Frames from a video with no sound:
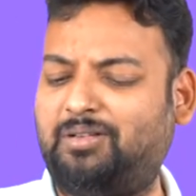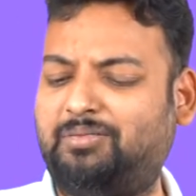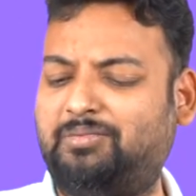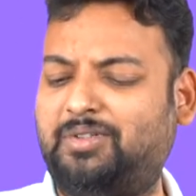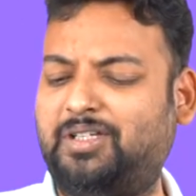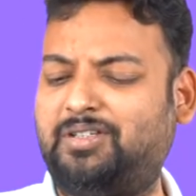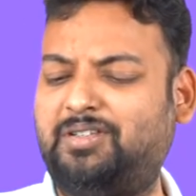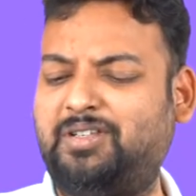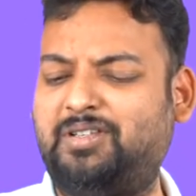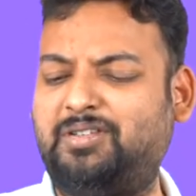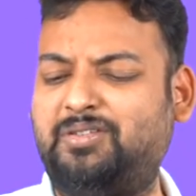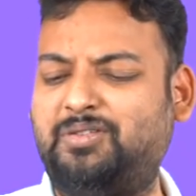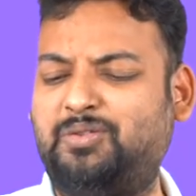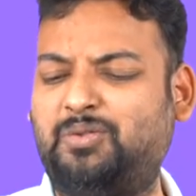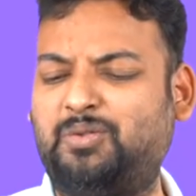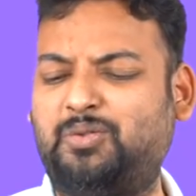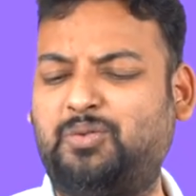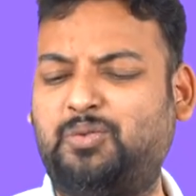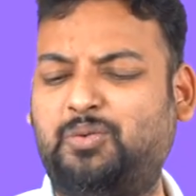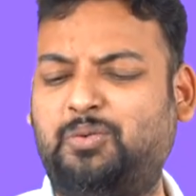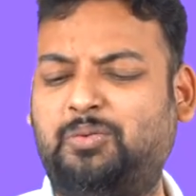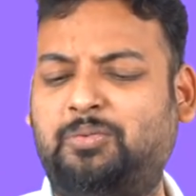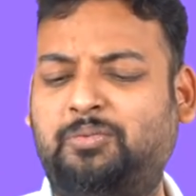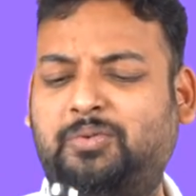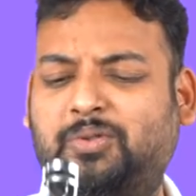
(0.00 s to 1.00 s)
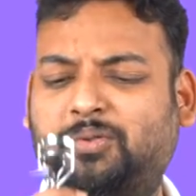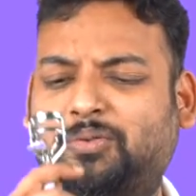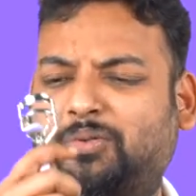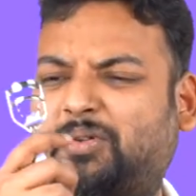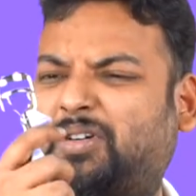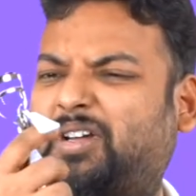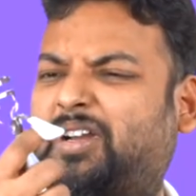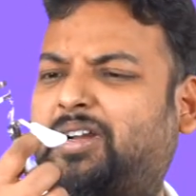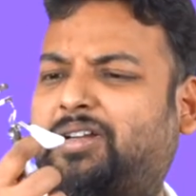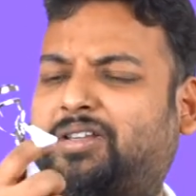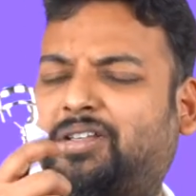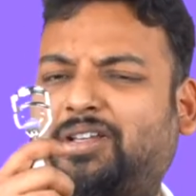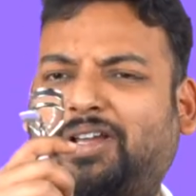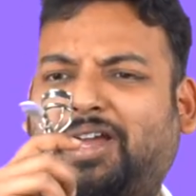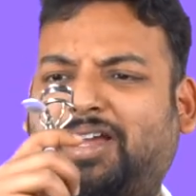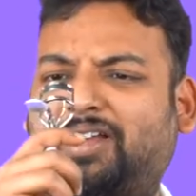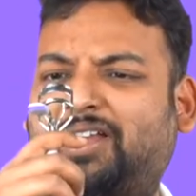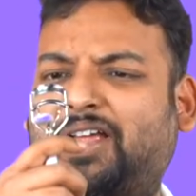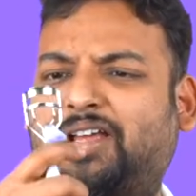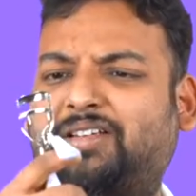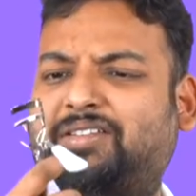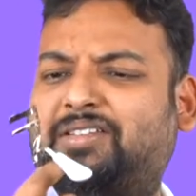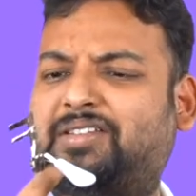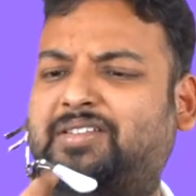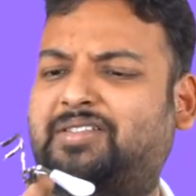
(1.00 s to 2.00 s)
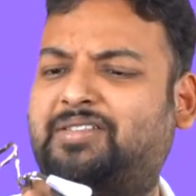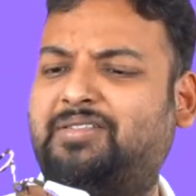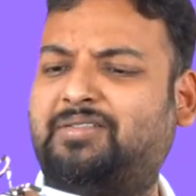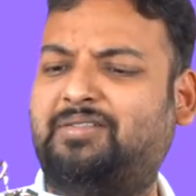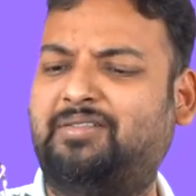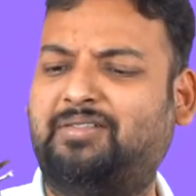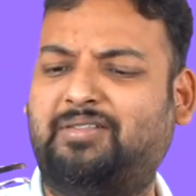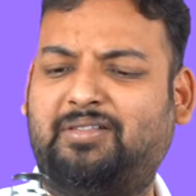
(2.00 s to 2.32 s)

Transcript: This is used to, correct the eyelashes.